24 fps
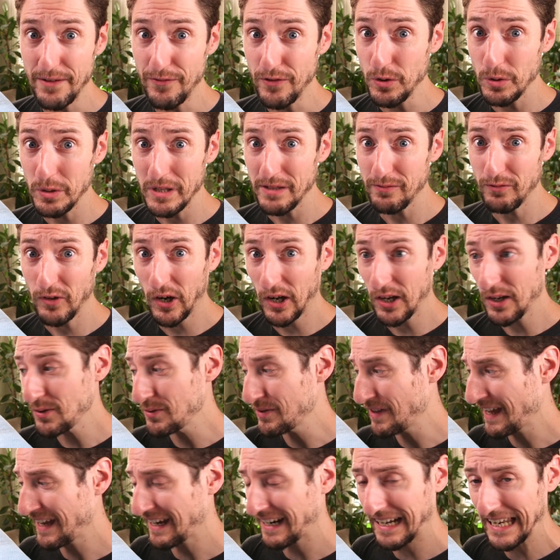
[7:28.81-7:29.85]
if you give a clue
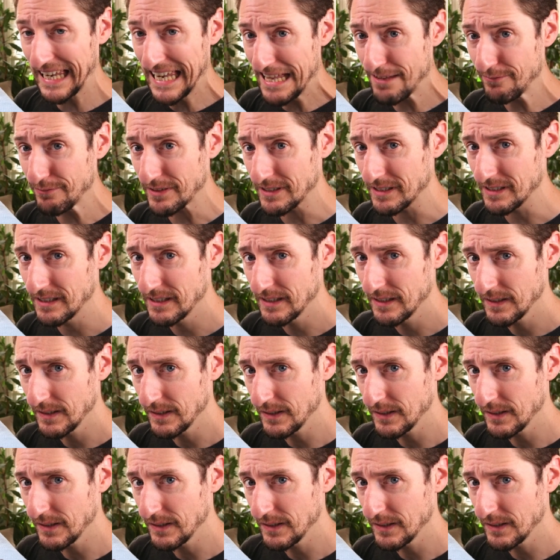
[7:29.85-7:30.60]
that clever,